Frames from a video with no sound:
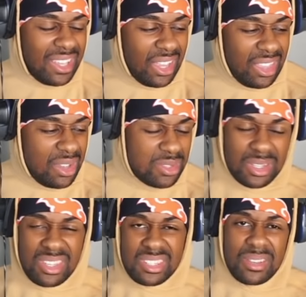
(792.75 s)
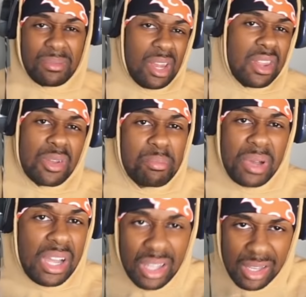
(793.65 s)
I think it was just another
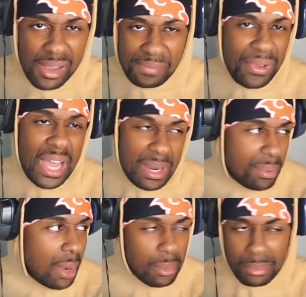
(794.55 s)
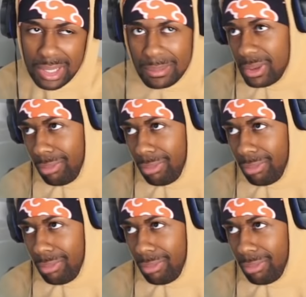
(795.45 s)
bug, a fly probably.